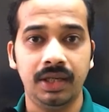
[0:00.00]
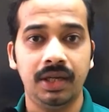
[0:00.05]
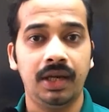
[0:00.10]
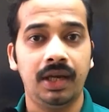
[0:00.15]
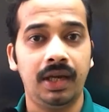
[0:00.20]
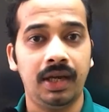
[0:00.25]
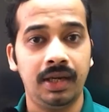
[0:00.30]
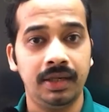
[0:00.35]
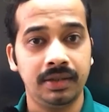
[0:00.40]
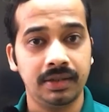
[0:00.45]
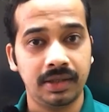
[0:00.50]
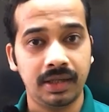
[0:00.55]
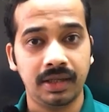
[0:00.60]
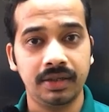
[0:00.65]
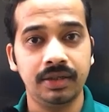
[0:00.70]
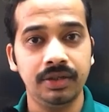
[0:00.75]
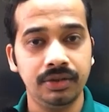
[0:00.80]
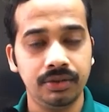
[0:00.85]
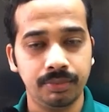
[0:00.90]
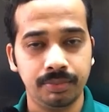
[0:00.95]
and get
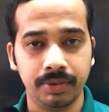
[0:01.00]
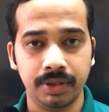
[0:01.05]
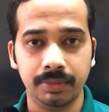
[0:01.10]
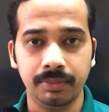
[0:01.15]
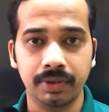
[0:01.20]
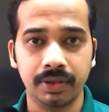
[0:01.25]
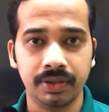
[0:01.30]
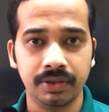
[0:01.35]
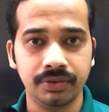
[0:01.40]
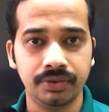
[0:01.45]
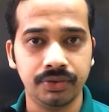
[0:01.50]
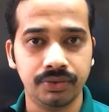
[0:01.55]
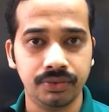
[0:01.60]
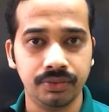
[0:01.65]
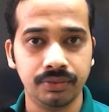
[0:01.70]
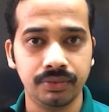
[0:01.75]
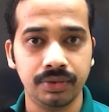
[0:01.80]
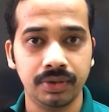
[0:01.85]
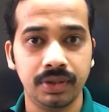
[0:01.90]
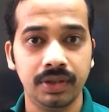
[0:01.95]
into Premier Institute,